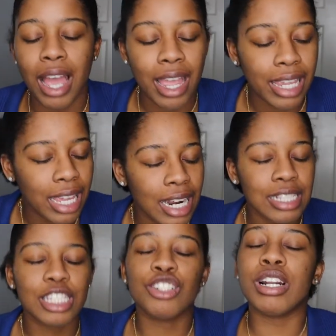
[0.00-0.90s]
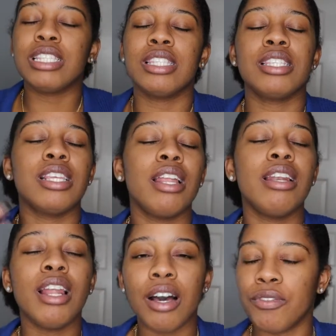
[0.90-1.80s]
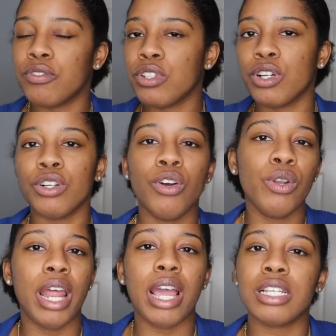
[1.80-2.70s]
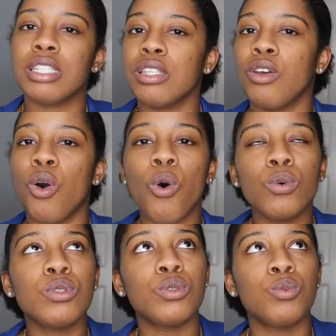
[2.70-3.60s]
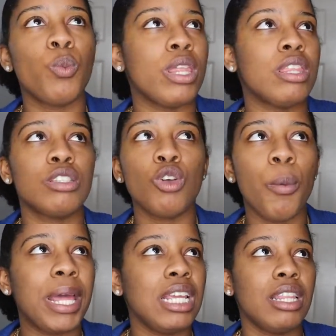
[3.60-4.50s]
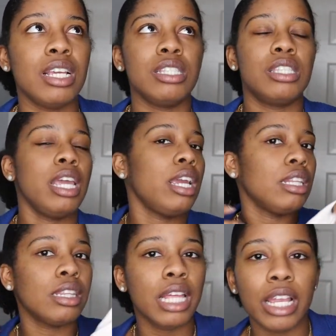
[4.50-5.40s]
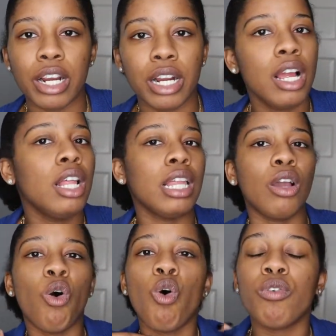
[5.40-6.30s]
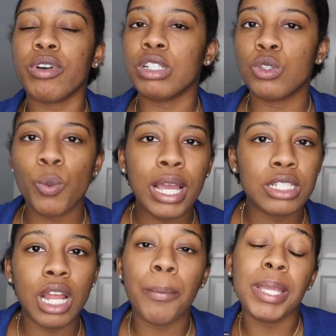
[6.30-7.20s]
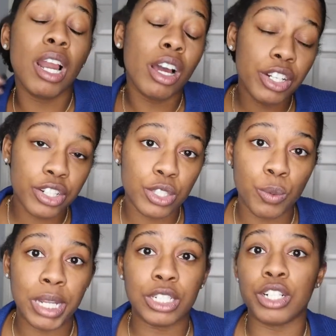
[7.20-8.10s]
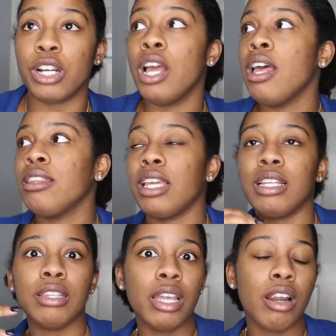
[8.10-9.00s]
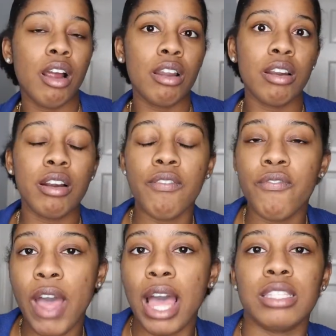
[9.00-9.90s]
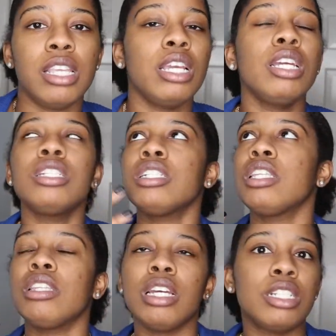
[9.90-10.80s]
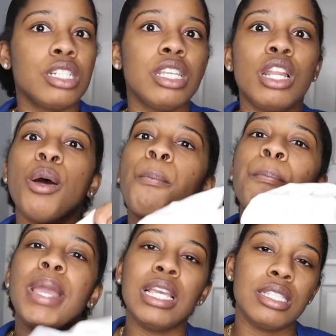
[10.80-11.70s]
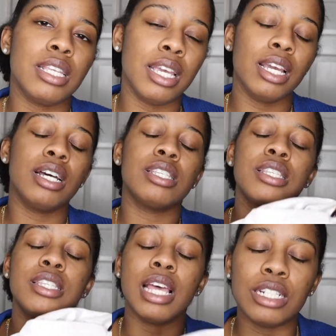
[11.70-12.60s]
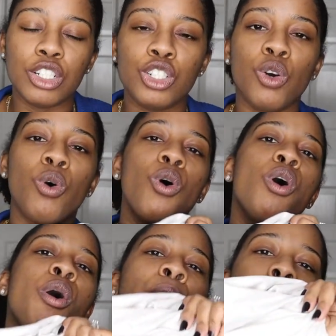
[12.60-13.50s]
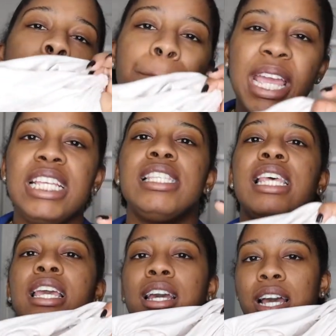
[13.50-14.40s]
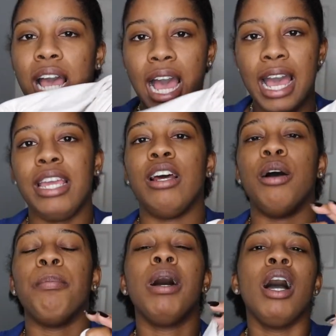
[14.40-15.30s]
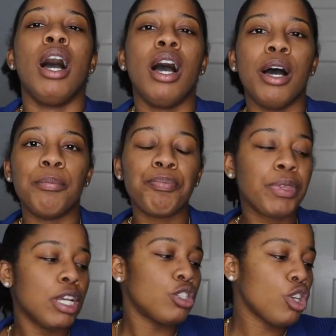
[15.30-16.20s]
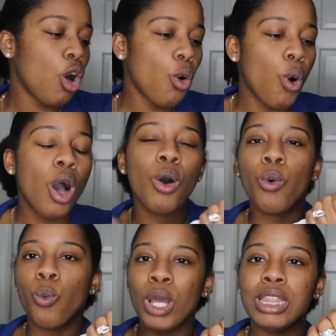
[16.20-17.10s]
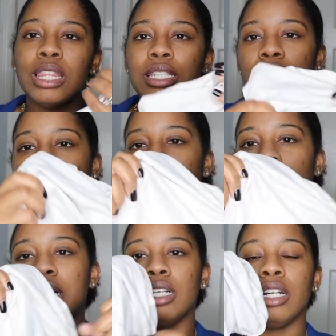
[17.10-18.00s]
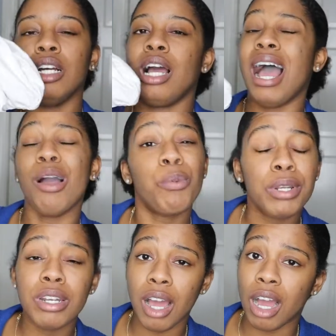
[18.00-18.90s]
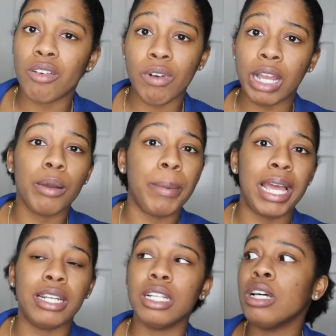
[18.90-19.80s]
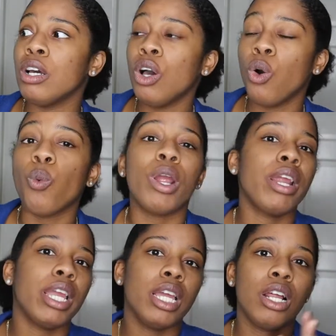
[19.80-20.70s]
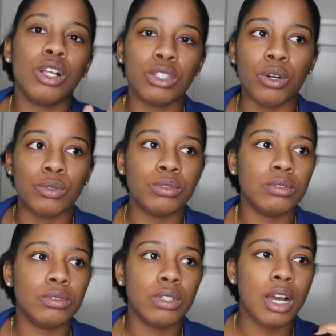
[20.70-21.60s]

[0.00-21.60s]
I cannot stress this enough. Turtlenecks go with so many things. They can layer like over a sweat, I mean under a sweatshirt. They can layer under a vest. They can just, they're just an amazing, essential, basic item. So with this color, I would not recommend wearing it alone.